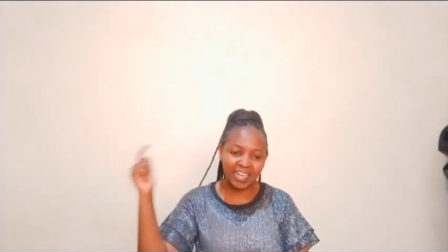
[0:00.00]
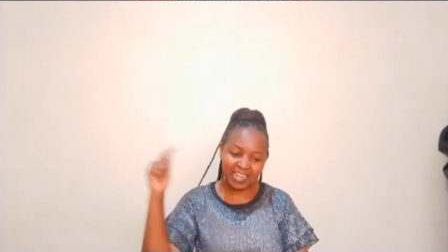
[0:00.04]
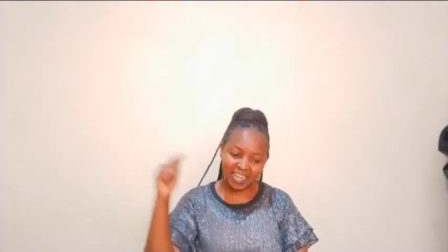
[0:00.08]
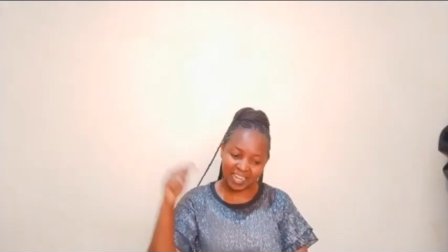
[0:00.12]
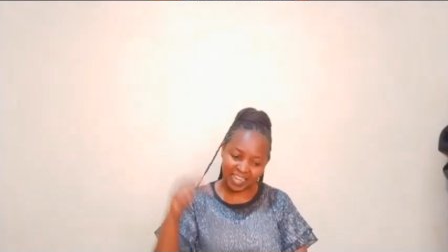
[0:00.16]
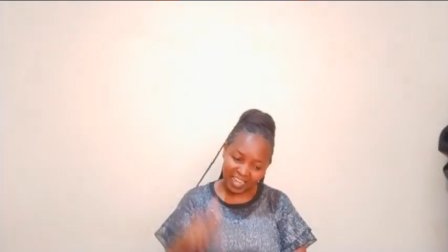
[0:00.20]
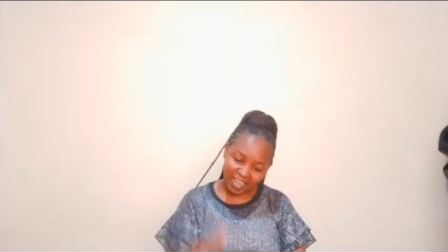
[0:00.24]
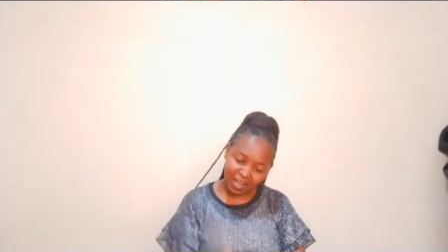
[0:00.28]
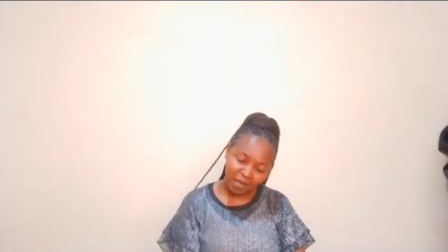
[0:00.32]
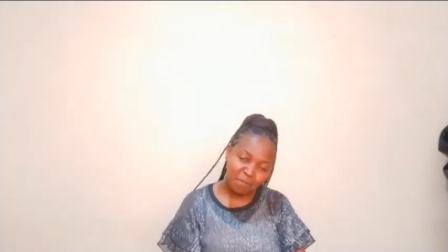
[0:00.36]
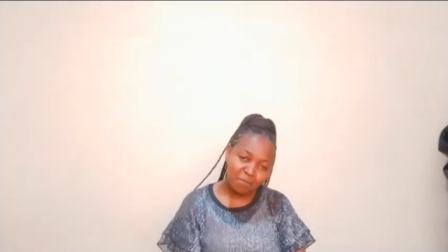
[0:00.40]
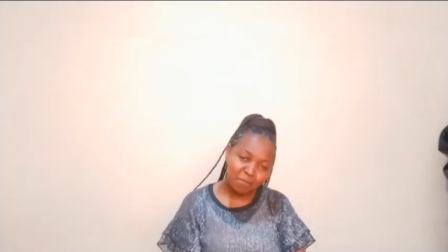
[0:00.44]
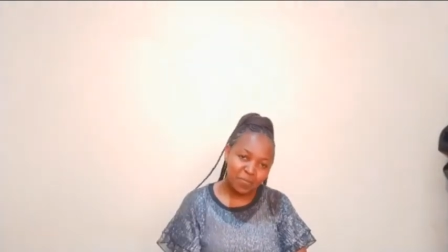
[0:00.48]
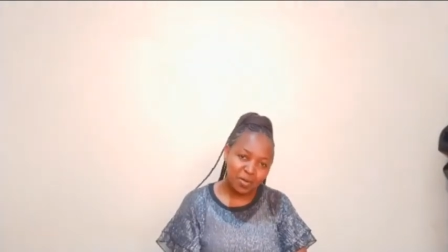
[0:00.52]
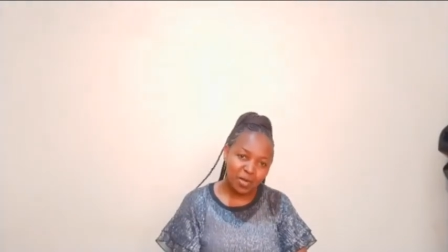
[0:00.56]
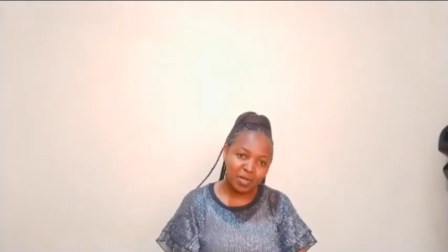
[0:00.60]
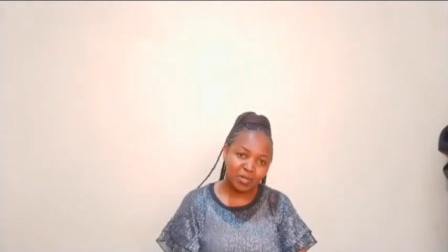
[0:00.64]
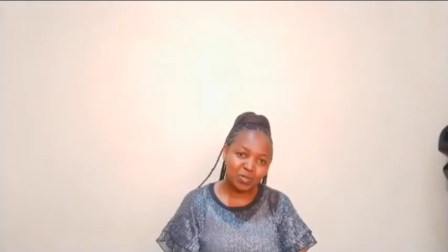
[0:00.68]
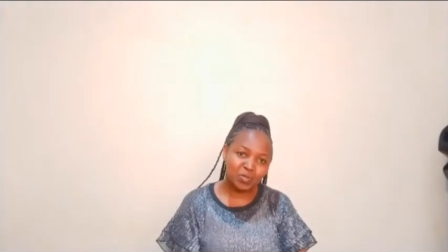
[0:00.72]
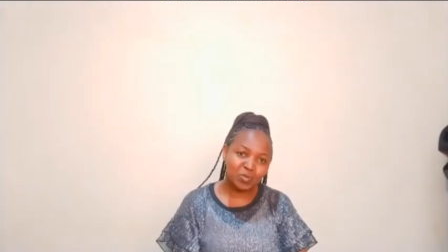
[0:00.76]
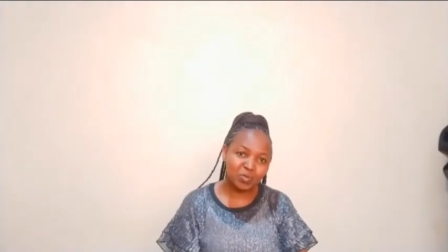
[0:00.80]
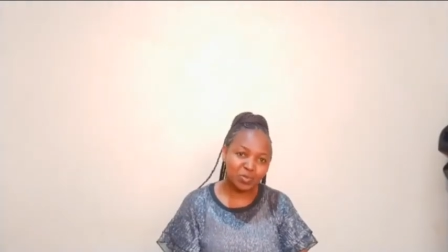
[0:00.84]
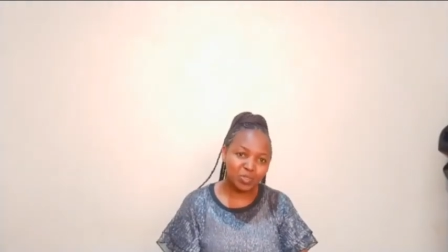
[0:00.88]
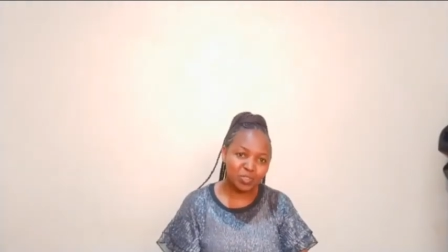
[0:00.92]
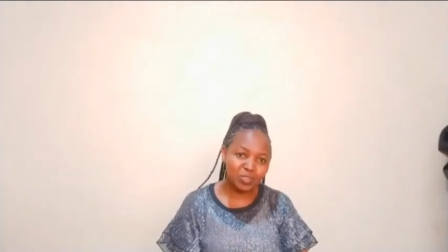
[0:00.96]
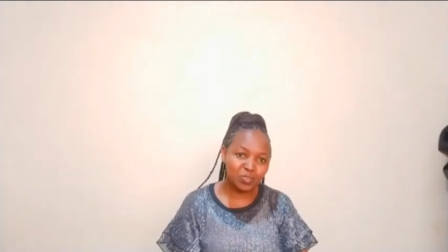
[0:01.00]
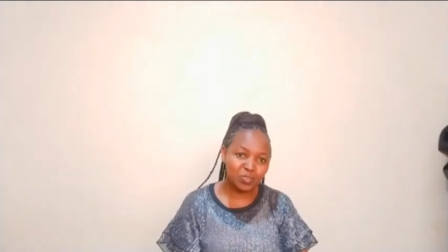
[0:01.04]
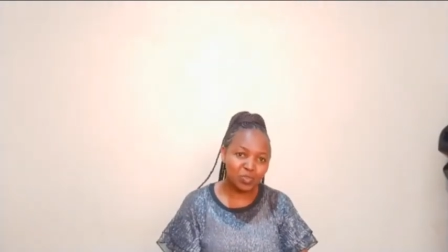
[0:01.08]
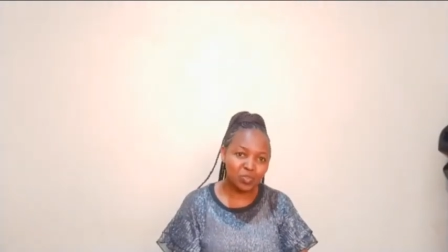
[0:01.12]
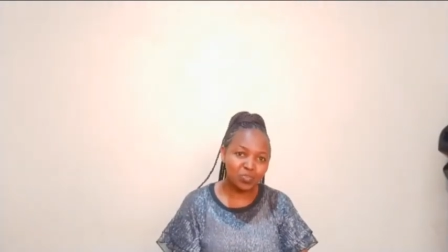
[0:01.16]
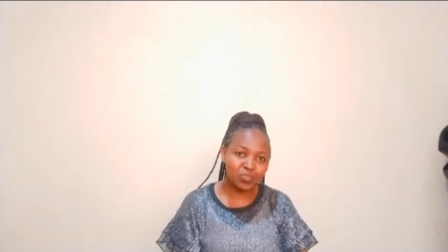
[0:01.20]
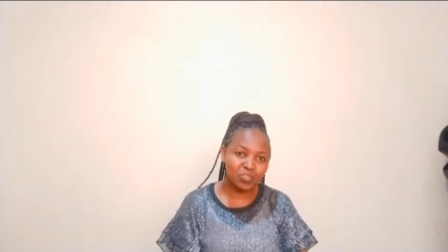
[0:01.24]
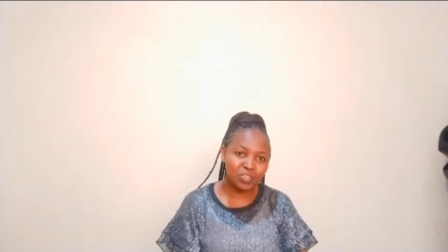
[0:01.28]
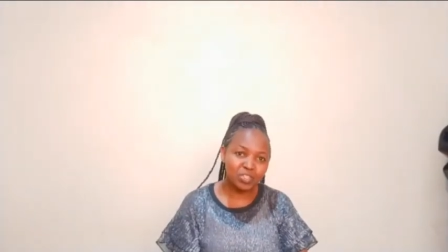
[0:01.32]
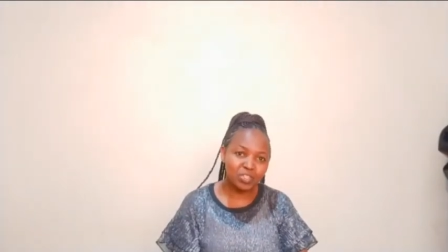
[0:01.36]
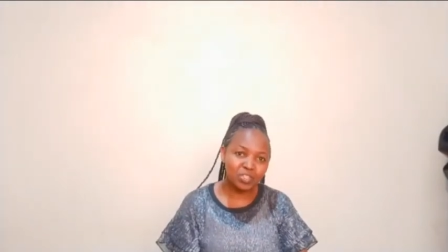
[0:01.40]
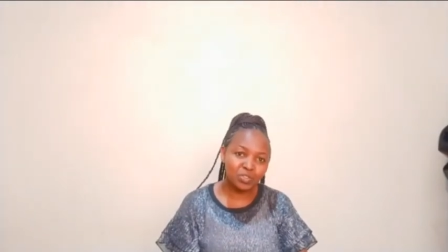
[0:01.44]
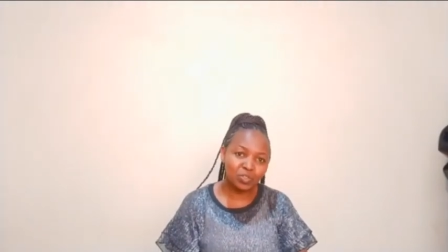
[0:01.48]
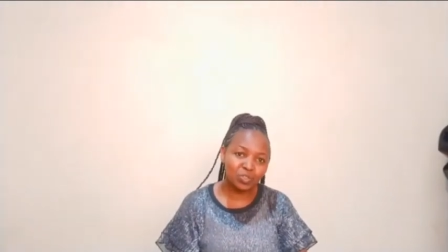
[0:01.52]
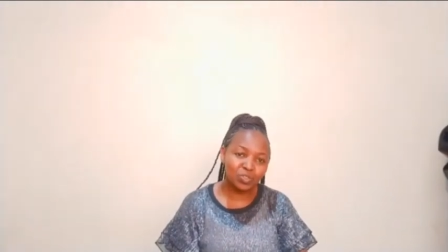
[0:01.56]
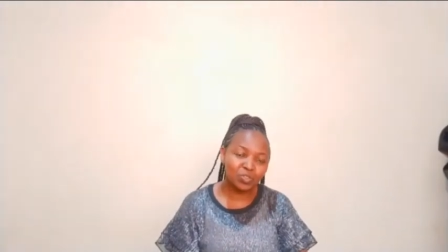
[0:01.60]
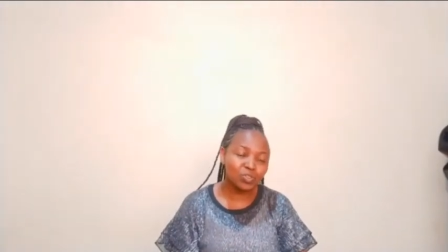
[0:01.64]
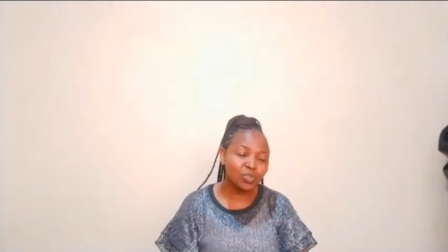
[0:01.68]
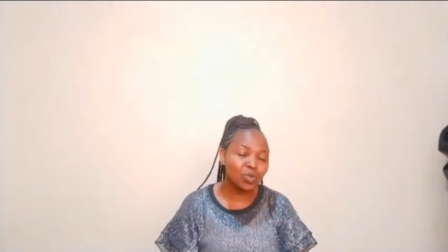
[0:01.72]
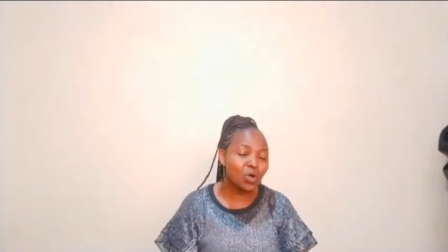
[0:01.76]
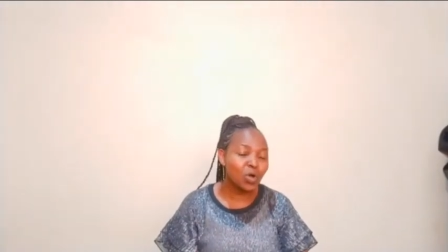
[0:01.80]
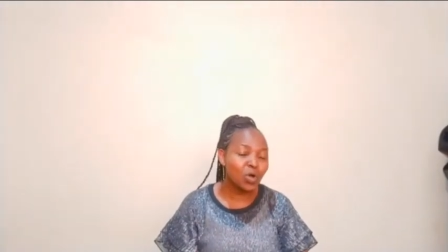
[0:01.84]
come back to watch your videos,